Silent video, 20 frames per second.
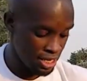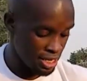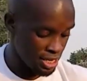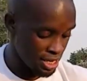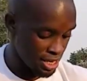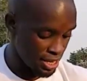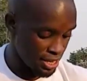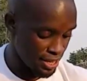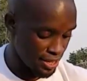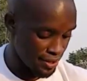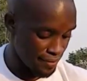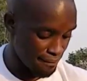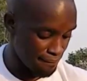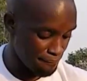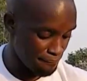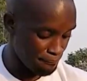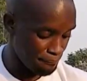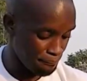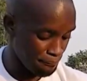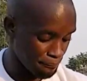and open
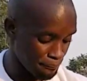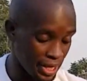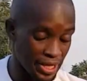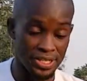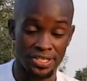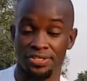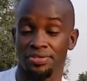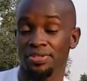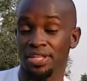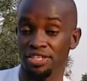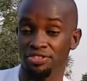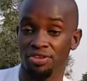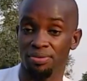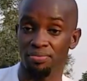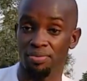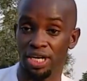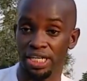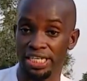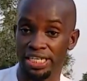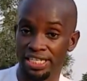so that you're able
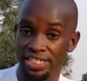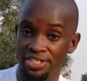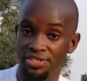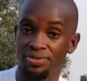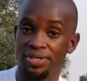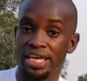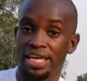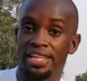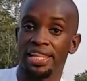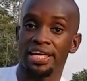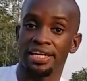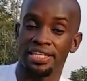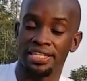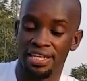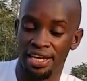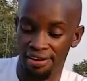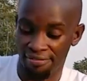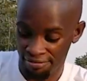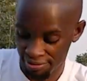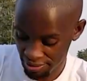to at least get
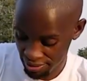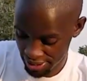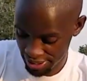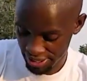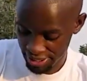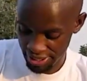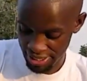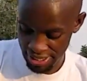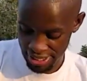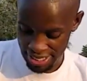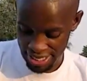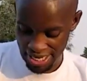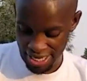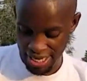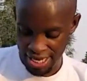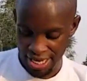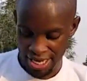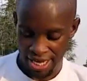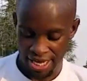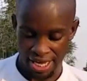that half
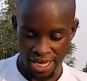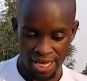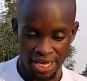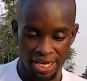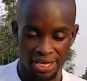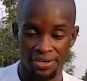lotus.